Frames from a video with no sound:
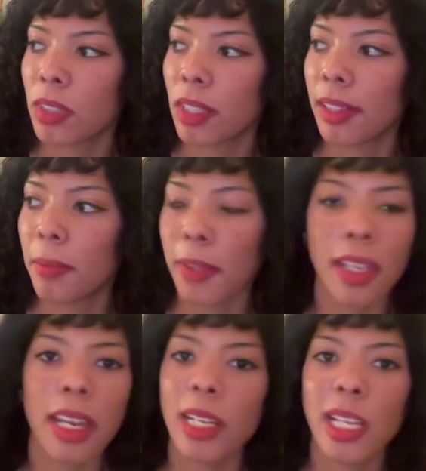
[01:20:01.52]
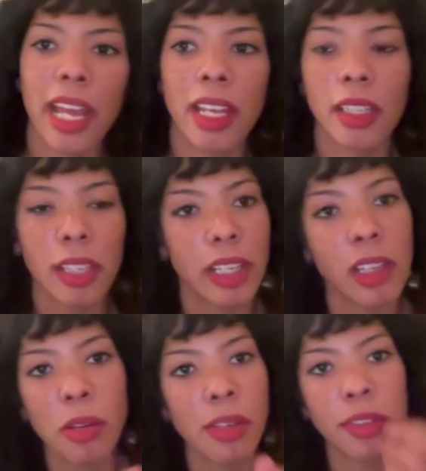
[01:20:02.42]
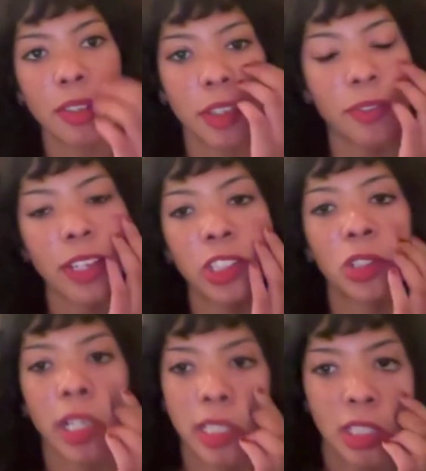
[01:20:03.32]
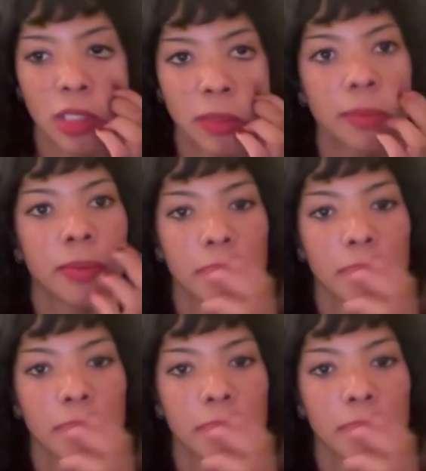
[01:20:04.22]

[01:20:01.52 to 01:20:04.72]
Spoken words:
something that I can't let go of even if I try to.